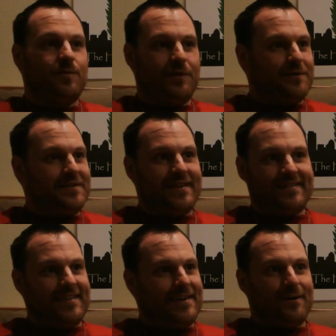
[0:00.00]
community
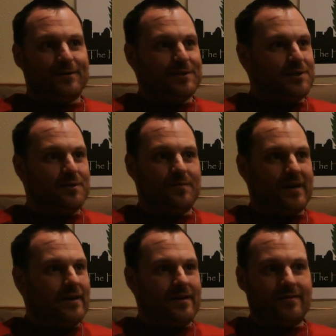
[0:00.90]
that day also
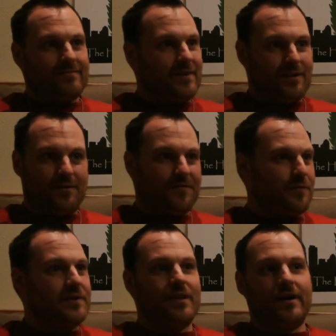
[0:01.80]
by, you know,
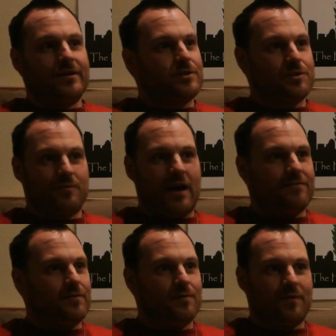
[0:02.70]
free lunch,
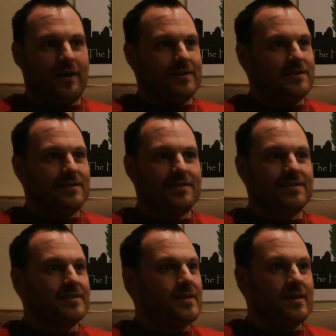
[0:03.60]
raffle
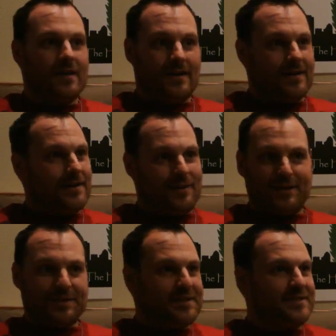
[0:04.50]
prizes, lots of